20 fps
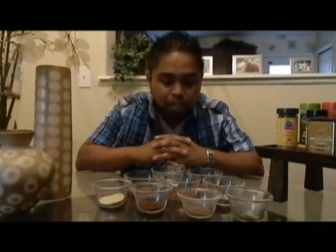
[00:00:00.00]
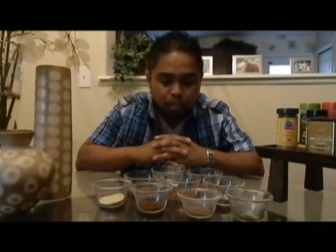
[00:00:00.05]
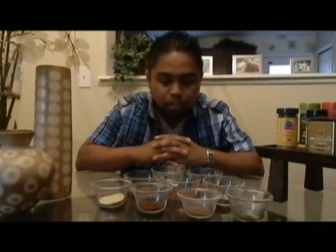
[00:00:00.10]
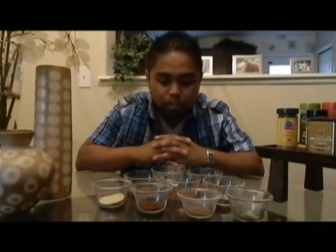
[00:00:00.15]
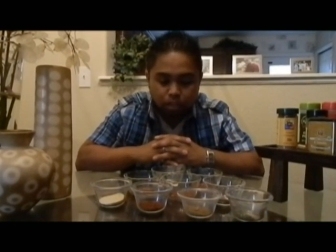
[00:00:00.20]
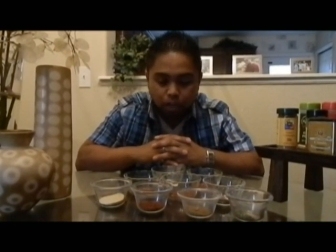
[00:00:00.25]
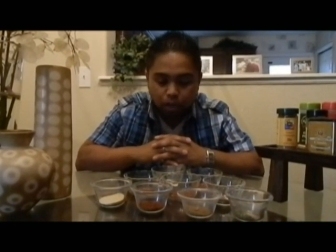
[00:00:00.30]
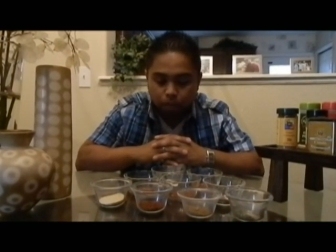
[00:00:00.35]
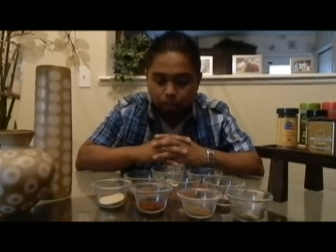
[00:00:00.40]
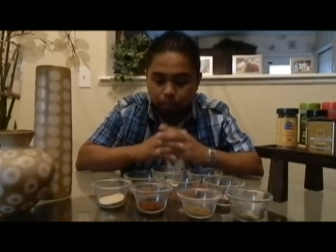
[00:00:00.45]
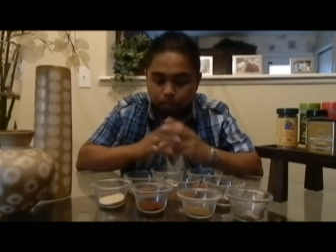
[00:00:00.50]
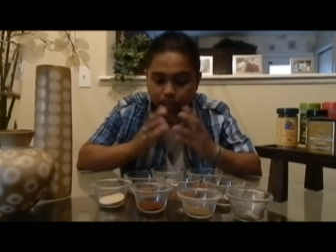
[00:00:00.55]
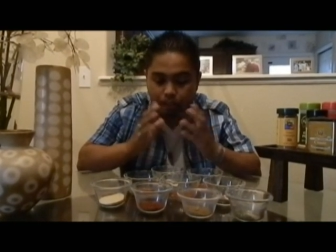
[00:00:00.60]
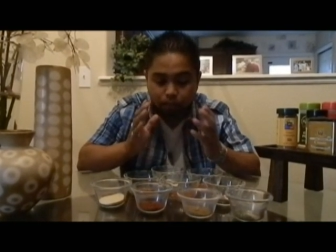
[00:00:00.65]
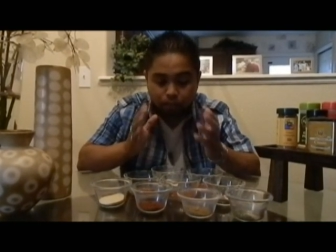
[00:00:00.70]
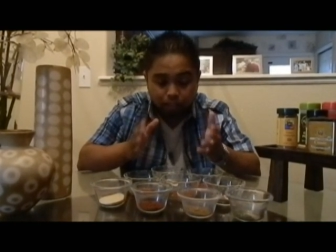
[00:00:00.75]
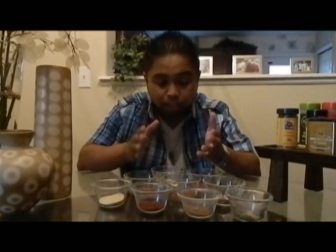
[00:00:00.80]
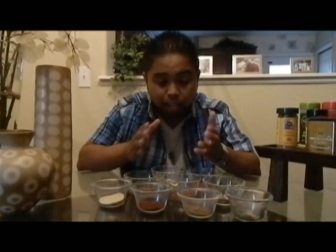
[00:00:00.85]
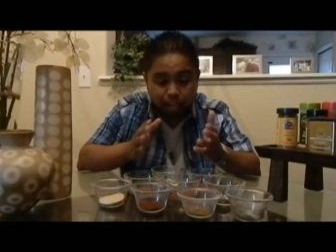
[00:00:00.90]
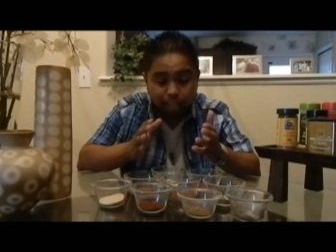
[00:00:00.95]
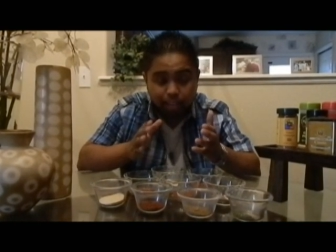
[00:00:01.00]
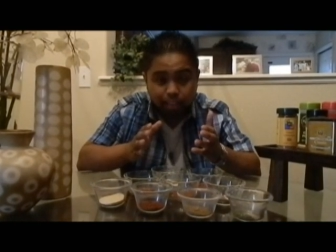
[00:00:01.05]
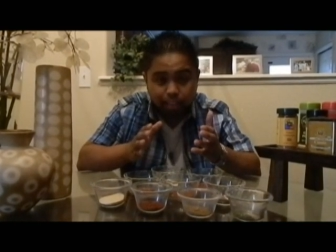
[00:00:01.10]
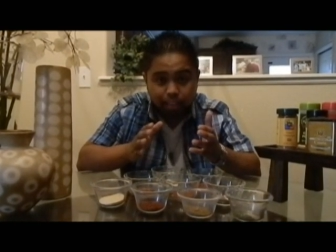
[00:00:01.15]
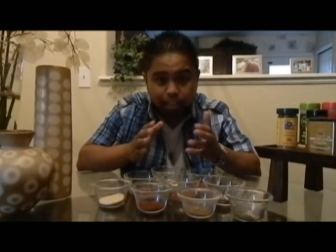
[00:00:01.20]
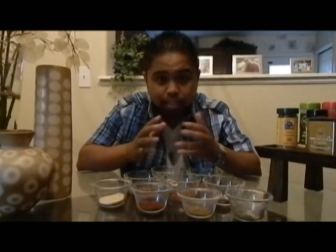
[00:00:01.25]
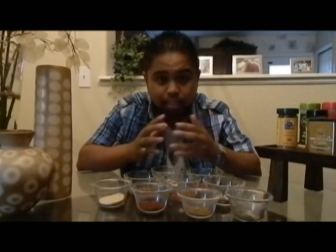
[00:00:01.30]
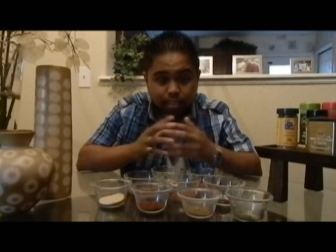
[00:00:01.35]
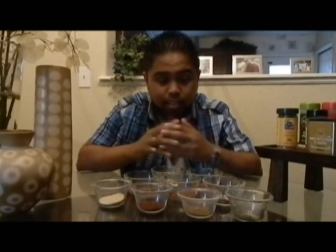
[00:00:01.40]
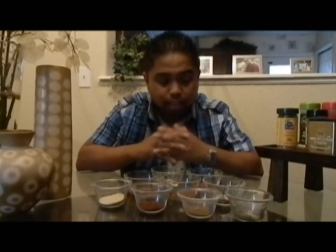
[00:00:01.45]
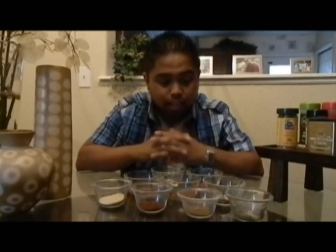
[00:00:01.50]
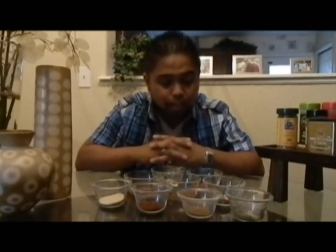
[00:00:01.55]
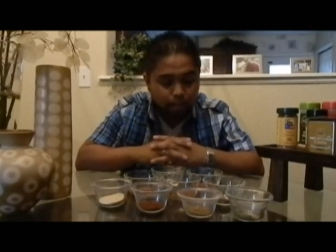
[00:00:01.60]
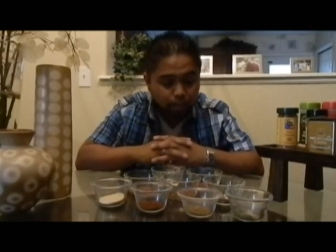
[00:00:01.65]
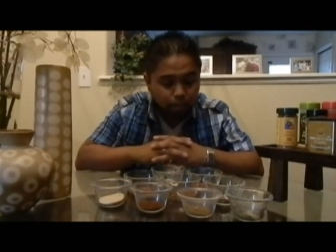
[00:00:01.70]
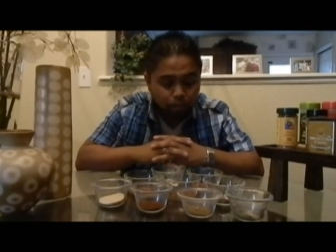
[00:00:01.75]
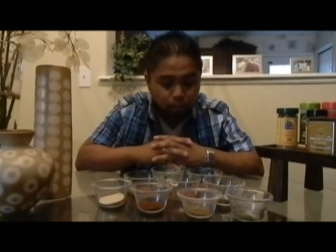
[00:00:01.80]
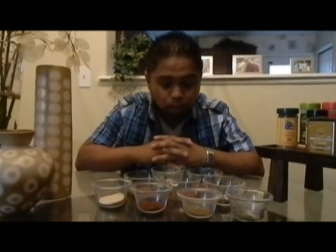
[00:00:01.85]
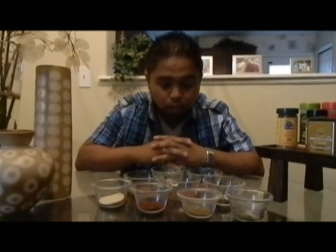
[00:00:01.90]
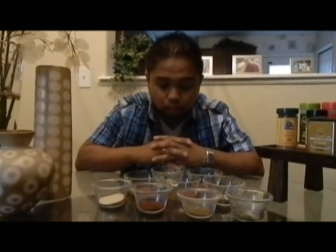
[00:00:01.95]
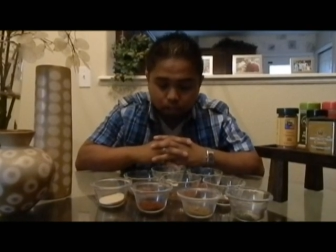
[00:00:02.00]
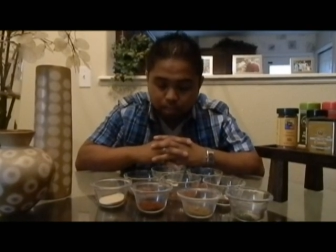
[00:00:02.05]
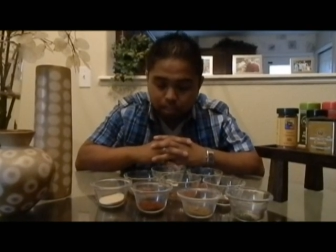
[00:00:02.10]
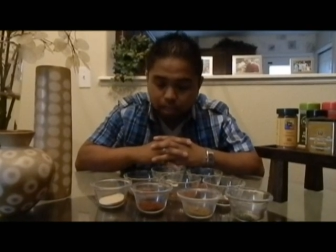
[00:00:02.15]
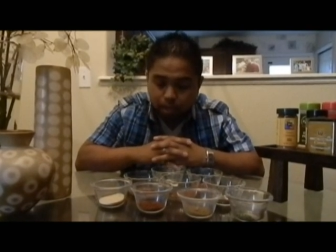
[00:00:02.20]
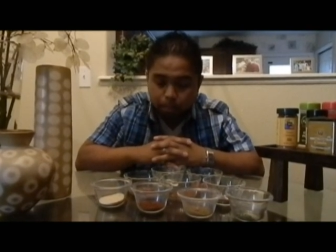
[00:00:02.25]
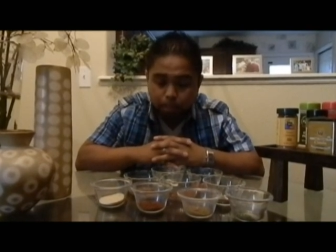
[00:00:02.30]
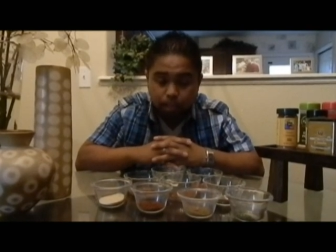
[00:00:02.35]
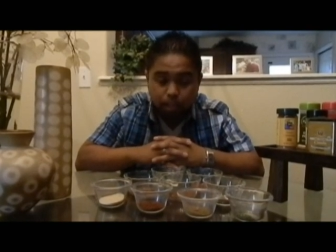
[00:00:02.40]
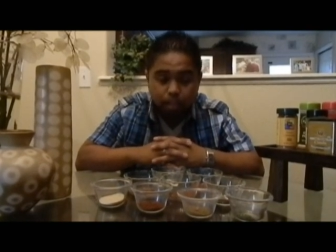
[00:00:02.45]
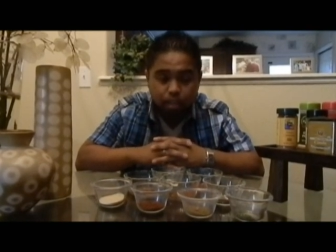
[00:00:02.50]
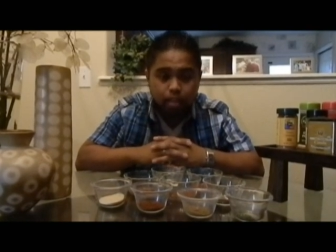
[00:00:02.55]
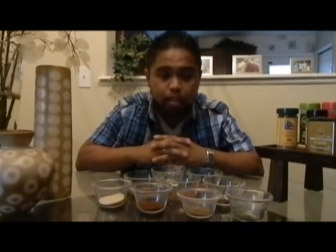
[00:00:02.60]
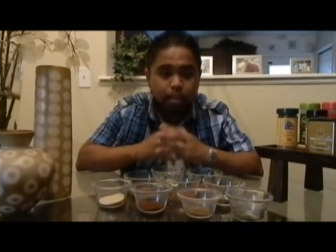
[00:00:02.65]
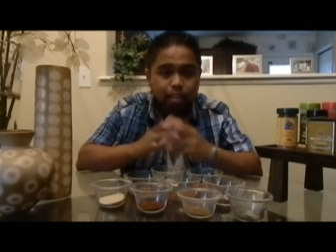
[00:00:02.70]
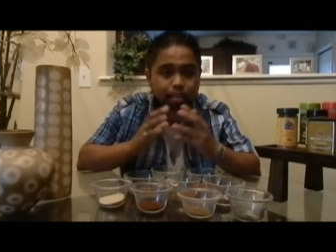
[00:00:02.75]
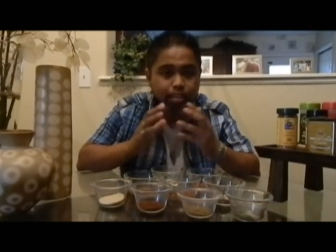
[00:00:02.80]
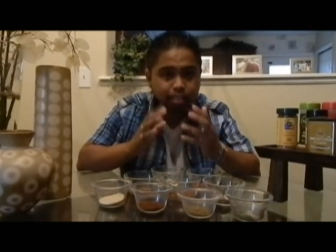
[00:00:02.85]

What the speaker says: So if you like this, if you learned something,